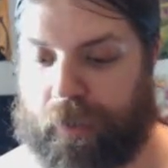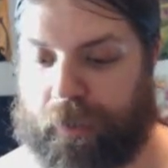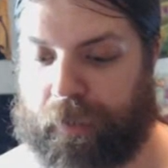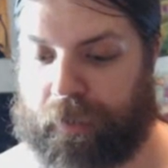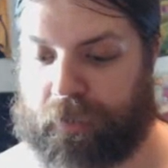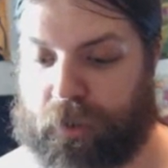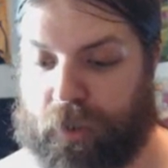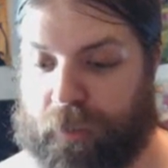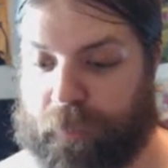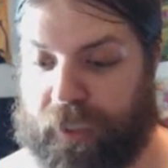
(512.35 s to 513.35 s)
a
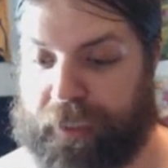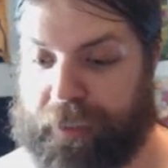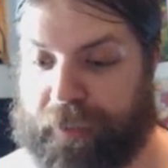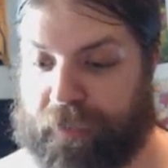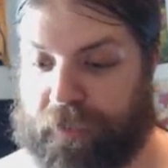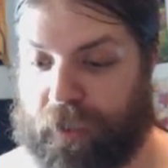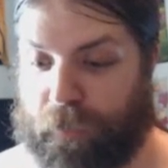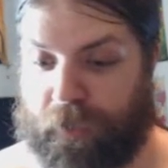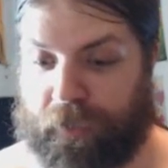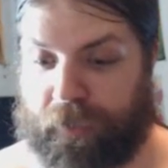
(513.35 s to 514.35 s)
strong play is
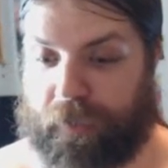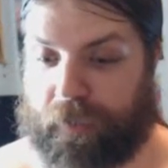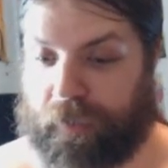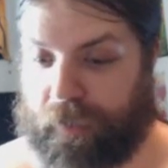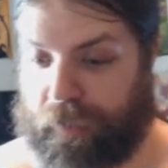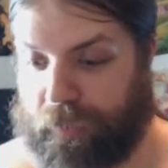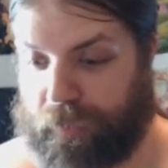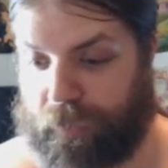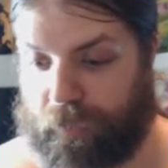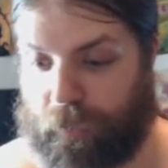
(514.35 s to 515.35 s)
turn 1
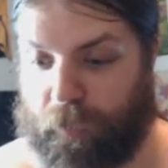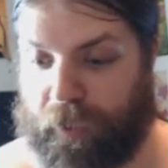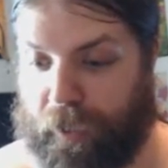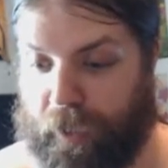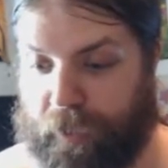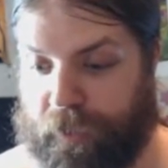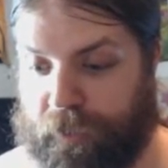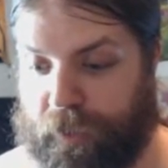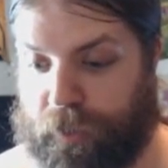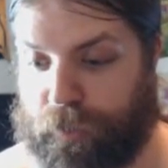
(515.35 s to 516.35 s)
Noble Hierarch,
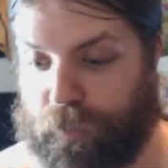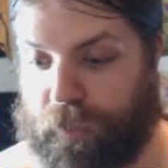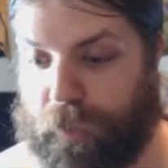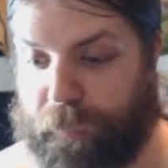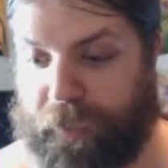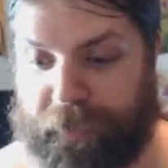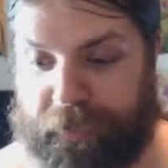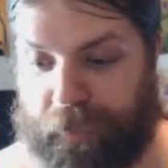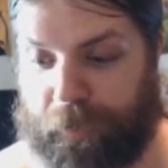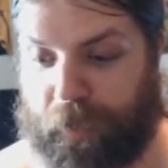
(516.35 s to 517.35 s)
turn 2 Topiary
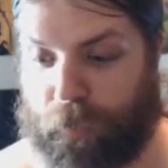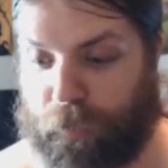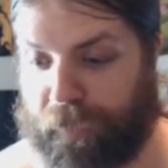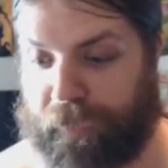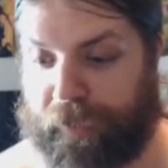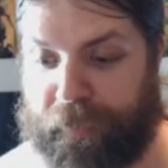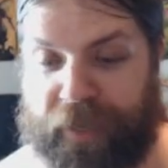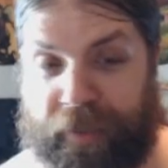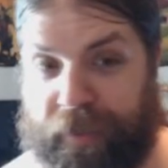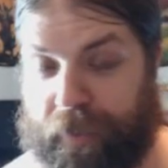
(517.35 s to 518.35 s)
Stomper, or
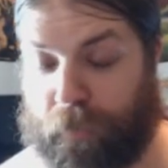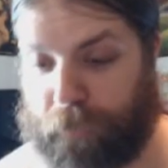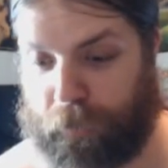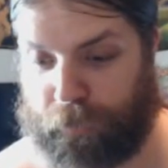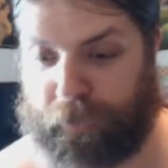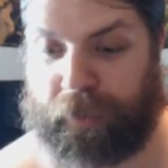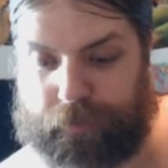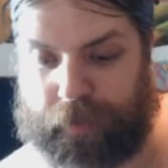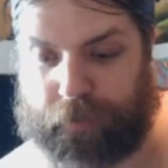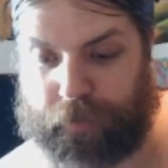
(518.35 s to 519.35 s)
Impending an Overlord.
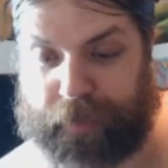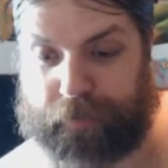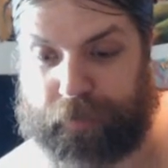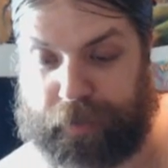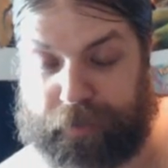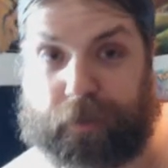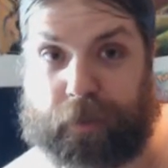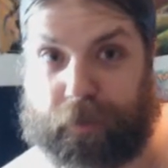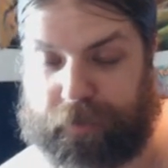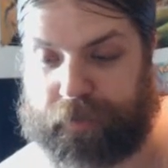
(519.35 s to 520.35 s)
You know, get
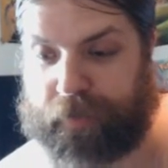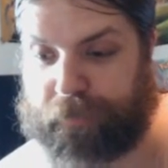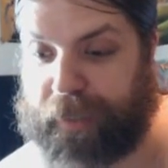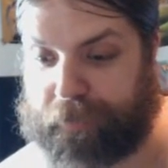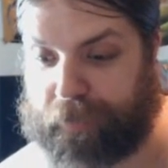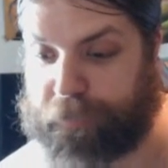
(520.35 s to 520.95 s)
started as fast as